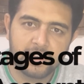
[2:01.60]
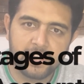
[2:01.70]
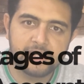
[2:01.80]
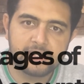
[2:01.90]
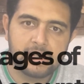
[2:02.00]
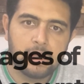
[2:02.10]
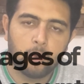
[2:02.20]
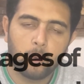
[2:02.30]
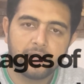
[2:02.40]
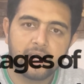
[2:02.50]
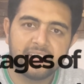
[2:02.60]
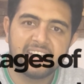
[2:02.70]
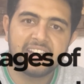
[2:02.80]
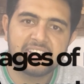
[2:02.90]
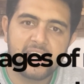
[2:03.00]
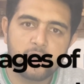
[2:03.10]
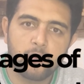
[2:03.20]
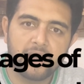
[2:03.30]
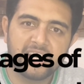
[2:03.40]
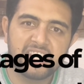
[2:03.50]
is, what are the
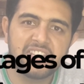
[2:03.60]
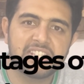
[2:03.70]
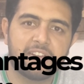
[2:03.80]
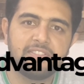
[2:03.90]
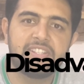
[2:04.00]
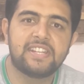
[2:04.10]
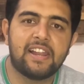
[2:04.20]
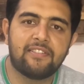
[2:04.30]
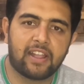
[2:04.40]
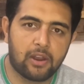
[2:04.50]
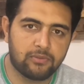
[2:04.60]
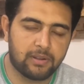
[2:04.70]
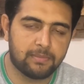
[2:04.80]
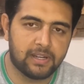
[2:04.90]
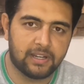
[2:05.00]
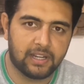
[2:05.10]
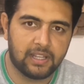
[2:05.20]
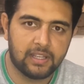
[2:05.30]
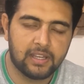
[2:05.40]
disadvantages of this self-accountability?